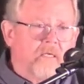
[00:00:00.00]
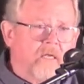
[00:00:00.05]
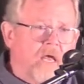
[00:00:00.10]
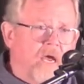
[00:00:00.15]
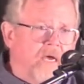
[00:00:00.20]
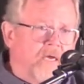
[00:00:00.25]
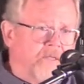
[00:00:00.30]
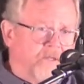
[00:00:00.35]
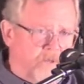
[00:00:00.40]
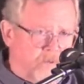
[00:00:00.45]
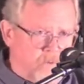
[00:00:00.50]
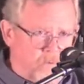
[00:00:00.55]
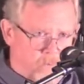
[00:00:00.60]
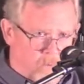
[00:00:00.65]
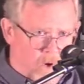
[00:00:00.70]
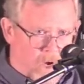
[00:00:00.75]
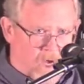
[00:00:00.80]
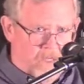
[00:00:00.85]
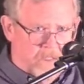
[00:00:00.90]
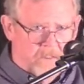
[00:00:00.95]
like the
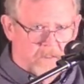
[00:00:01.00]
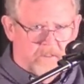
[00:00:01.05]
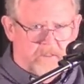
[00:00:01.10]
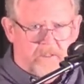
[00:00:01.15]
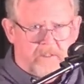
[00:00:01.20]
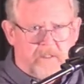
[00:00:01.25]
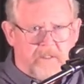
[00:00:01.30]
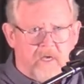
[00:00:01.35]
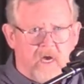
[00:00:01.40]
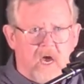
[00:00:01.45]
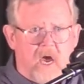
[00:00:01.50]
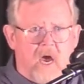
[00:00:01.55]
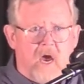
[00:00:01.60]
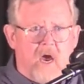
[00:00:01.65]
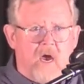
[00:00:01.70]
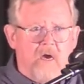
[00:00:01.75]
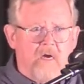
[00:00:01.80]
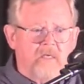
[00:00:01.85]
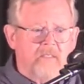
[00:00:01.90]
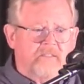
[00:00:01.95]
ones in
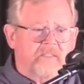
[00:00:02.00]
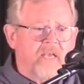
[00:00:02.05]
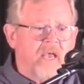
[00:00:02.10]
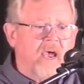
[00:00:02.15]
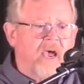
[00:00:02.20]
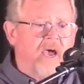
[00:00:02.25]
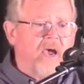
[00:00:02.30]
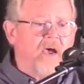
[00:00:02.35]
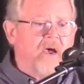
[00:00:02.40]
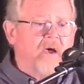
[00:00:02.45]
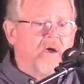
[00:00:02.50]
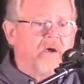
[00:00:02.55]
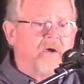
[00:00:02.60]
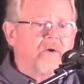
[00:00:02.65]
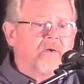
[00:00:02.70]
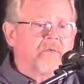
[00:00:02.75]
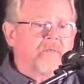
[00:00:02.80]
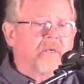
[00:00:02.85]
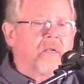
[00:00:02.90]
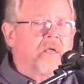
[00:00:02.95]
our
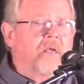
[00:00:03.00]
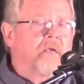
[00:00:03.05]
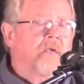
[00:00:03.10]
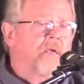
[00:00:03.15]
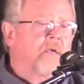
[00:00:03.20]
town.